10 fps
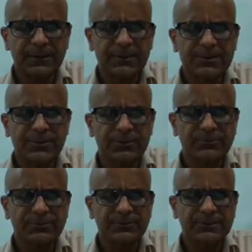So
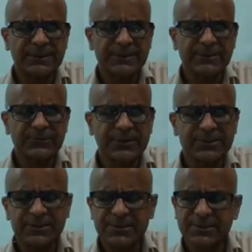these
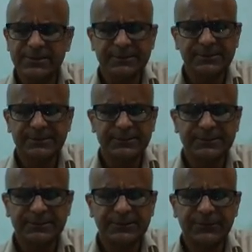constructions,
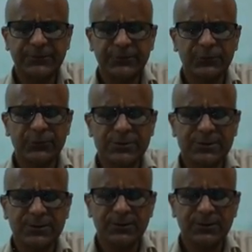if you use